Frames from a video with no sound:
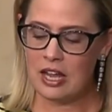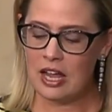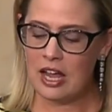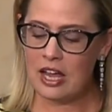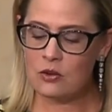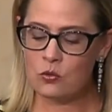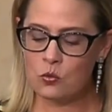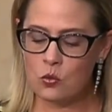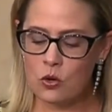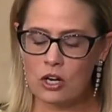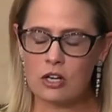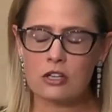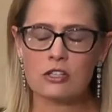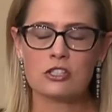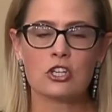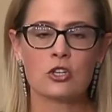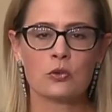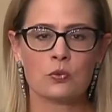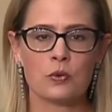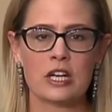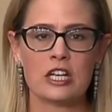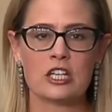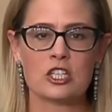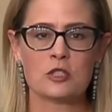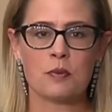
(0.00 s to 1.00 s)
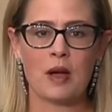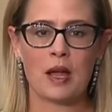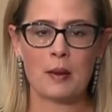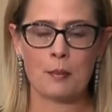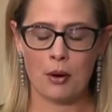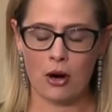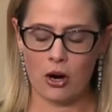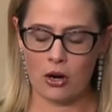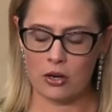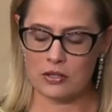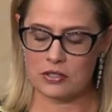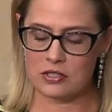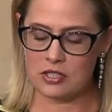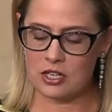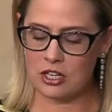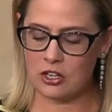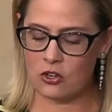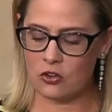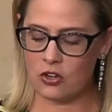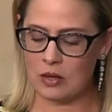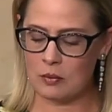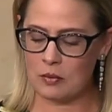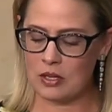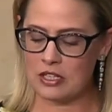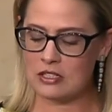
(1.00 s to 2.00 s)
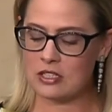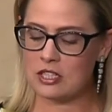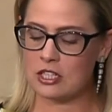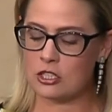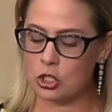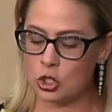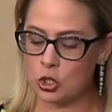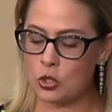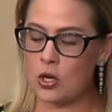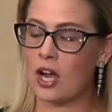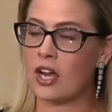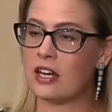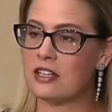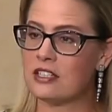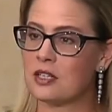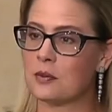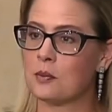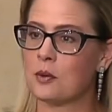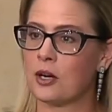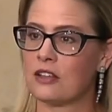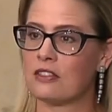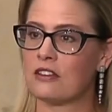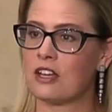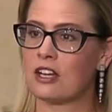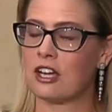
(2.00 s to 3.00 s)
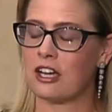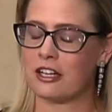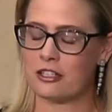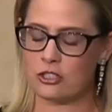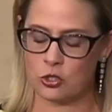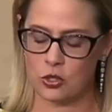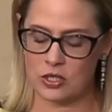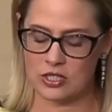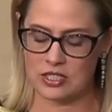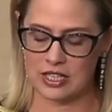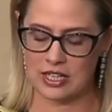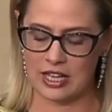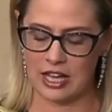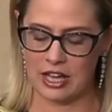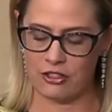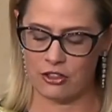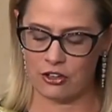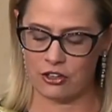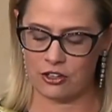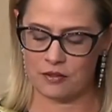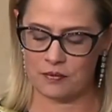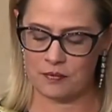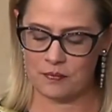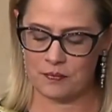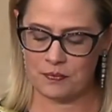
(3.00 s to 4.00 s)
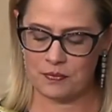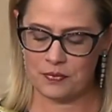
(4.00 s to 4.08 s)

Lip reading: and worked to reach bipartisan agreements that tried to bring the country together.